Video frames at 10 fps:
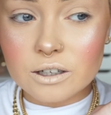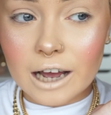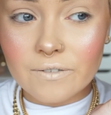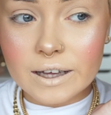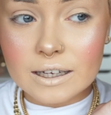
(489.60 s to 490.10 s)
There
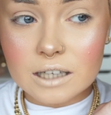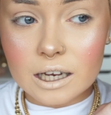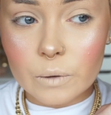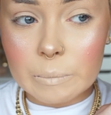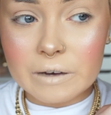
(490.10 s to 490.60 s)
definitely is like
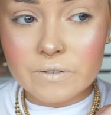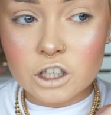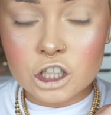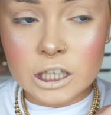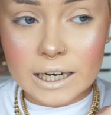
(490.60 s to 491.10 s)
a wee bit of a
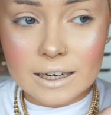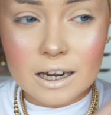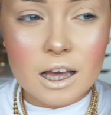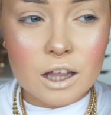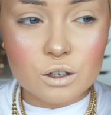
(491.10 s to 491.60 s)
sheen.
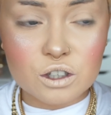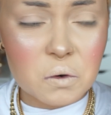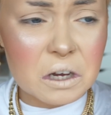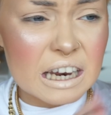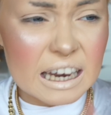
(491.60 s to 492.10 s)
There's
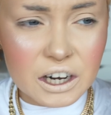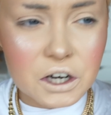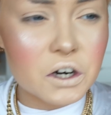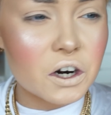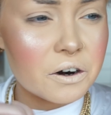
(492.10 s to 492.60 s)
no
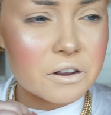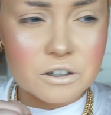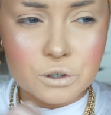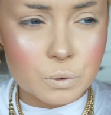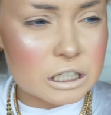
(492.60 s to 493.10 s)
glitter or
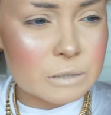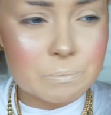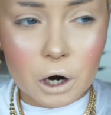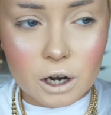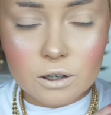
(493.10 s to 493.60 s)
there's no
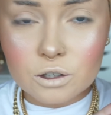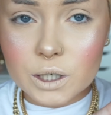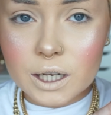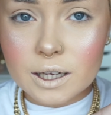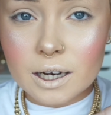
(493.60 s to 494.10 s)
sparkles or
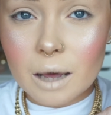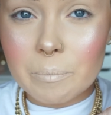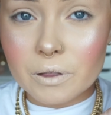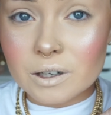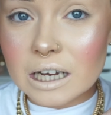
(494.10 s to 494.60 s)
anything in it,
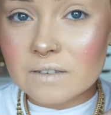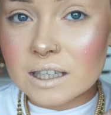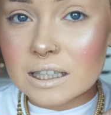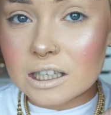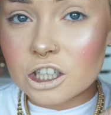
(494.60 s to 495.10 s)
but there
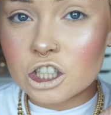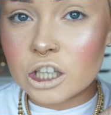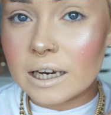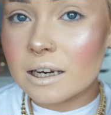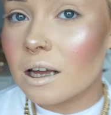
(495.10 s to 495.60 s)
definitely is a
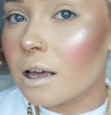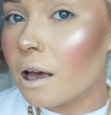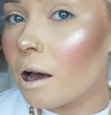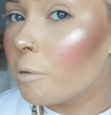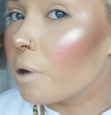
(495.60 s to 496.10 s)
sheen.
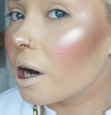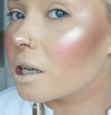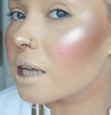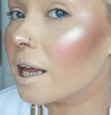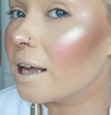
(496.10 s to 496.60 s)

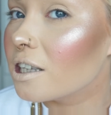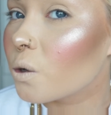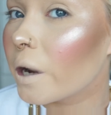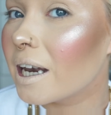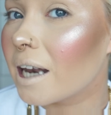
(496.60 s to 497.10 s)
But it is
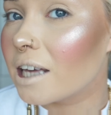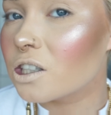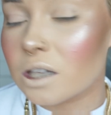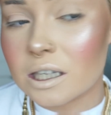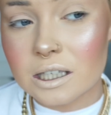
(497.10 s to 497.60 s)
quite
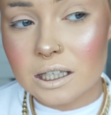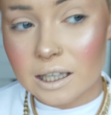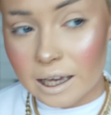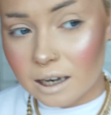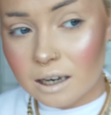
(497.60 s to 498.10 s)
nice in the
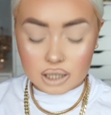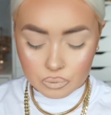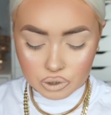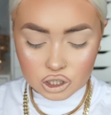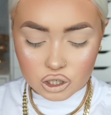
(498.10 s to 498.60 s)
skin. I
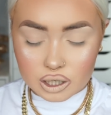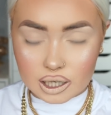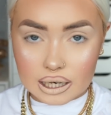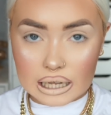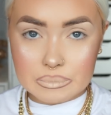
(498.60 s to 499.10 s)
want to start on the
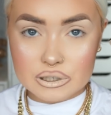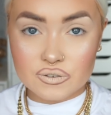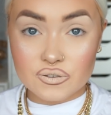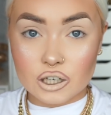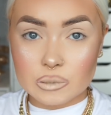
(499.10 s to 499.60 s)
lips
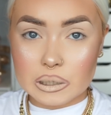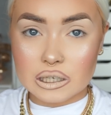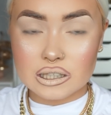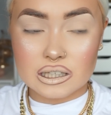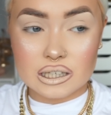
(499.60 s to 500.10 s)
first
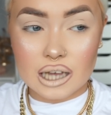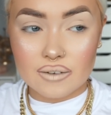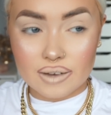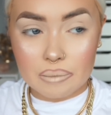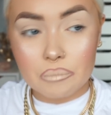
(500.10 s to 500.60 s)
because this is kind of
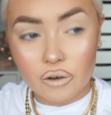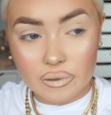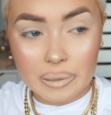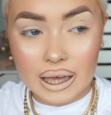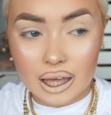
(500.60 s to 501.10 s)
like a
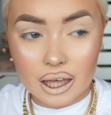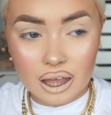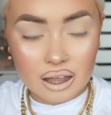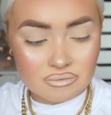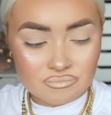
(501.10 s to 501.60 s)
mauve pink,